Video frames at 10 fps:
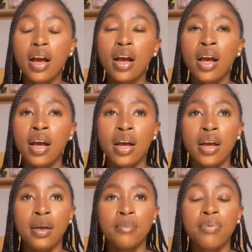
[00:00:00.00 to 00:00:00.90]

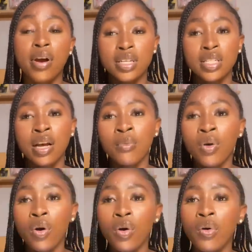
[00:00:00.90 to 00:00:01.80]

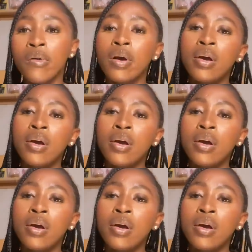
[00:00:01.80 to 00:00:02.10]
paracetamol,